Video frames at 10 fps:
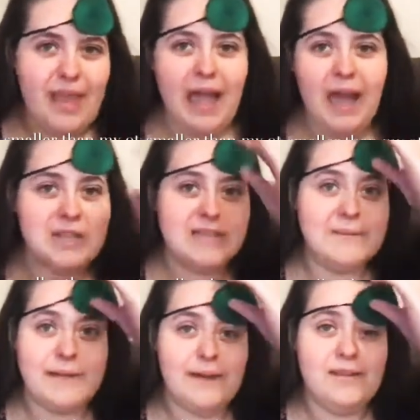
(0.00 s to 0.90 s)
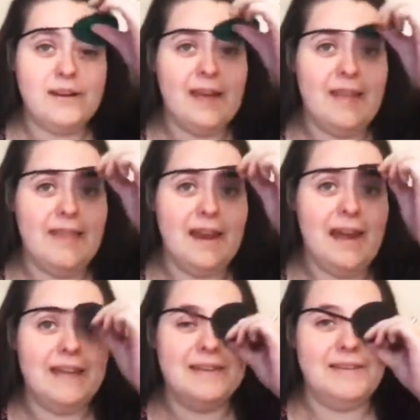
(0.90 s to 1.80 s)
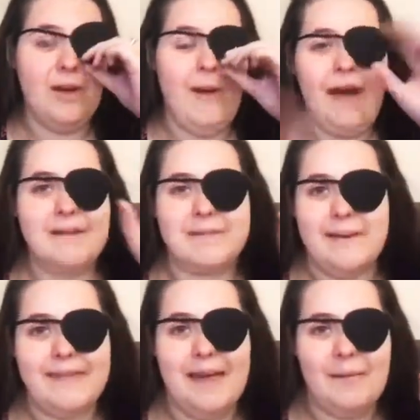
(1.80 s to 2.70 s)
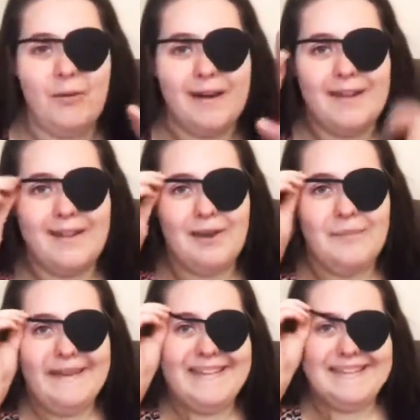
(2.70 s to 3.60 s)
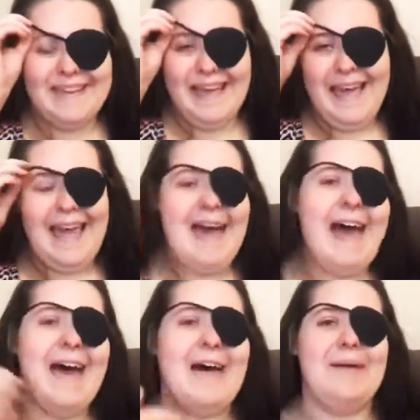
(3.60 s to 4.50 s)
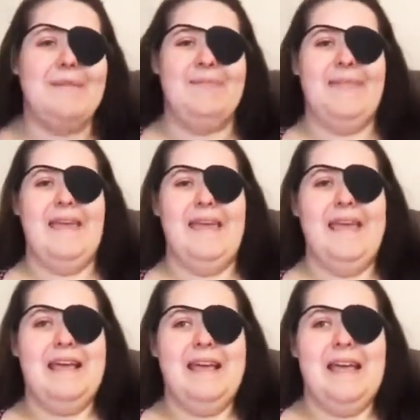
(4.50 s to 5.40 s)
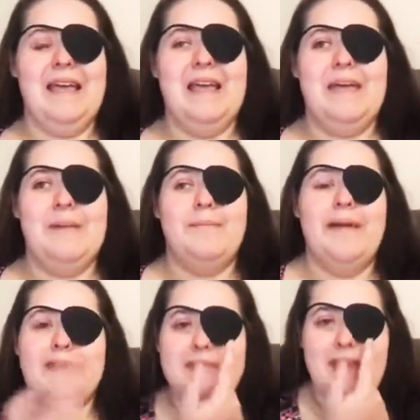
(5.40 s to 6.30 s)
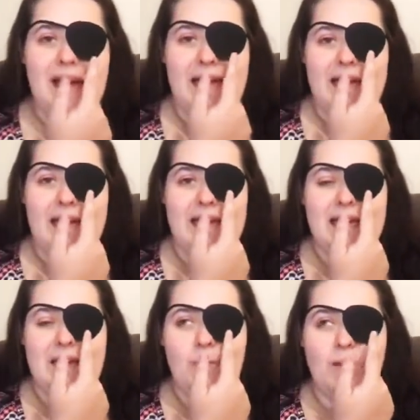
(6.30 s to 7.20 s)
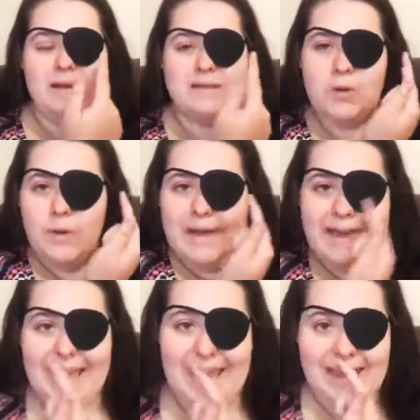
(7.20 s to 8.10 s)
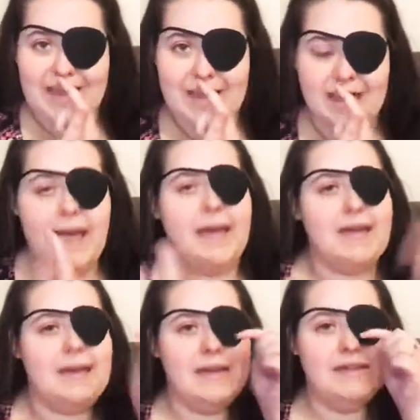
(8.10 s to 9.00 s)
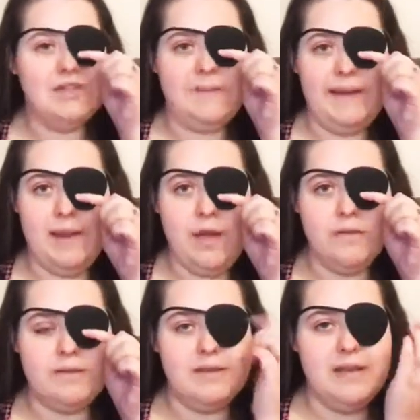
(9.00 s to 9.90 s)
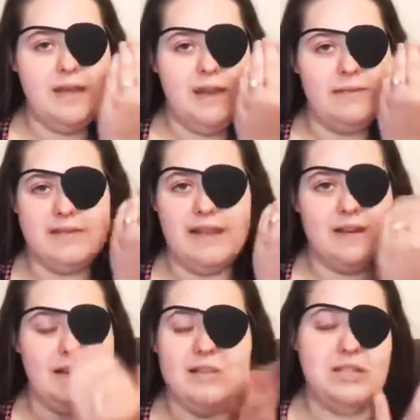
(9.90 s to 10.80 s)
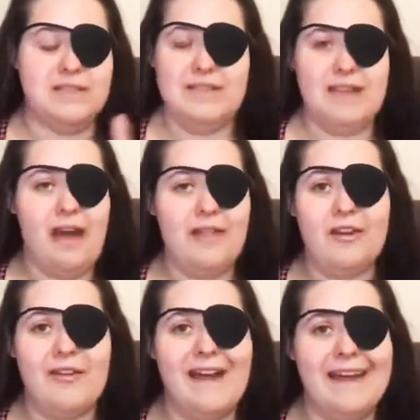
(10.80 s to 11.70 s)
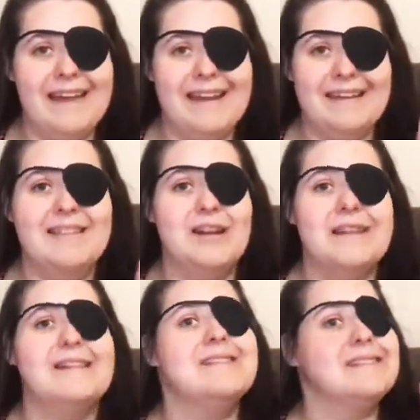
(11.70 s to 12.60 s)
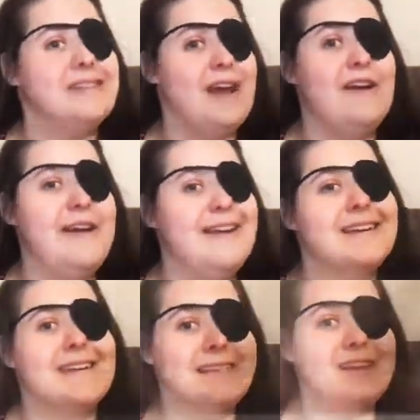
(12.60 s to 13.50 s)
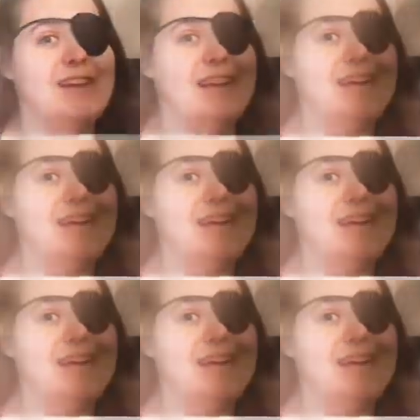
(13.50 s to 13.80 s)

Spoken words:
I just keep it covered, and then I don't. I'll explain that more in a little bit. But this eye was going in, like, into my nose, and it was like, it just did not look right, and it looked scary and concerning.